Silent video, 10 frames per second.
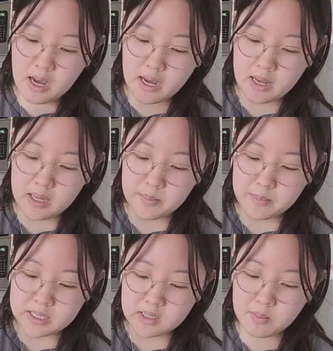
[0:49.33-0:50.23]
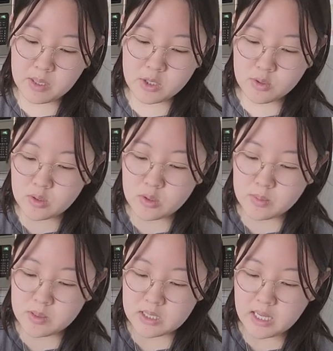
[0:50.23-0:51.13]
I mixed
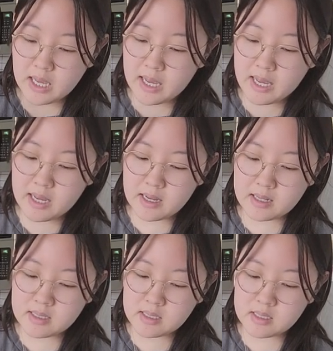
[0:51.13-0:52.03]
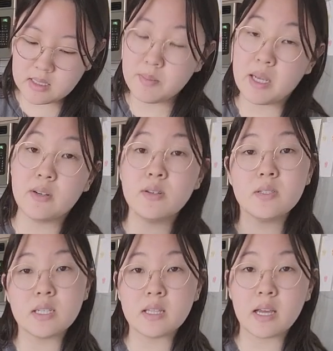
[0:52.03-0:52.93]
mushrooms and
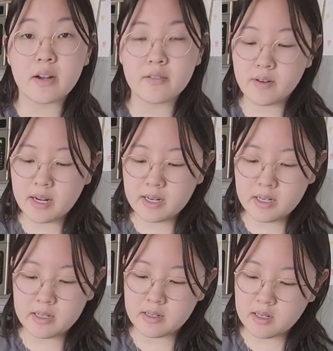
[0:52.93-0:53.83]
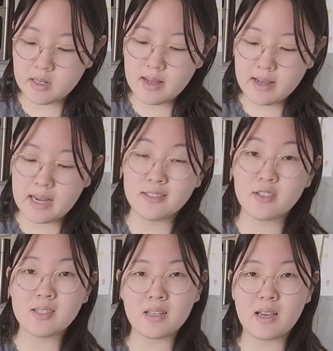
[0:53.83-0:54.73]
tomatoes in the air fryer and kind of
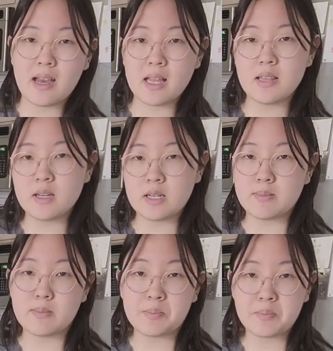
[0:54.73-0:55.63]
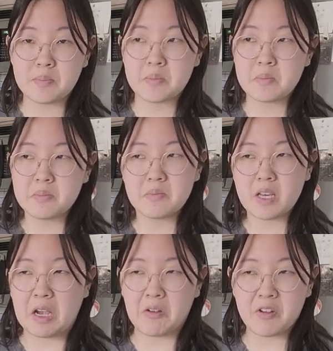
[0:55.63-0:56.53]
just like had
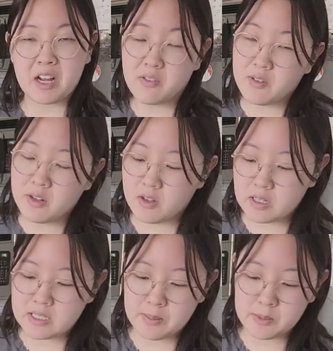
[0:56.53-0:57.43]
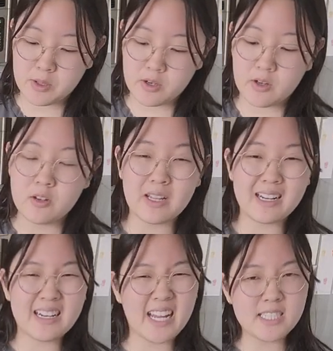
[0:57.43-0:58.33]
them air frying for a long time so they're all
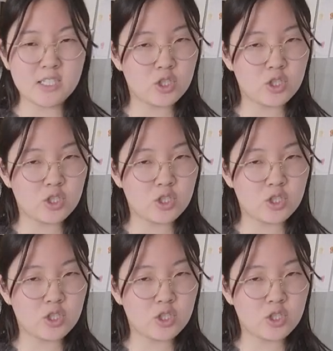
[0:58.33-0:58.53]
like nice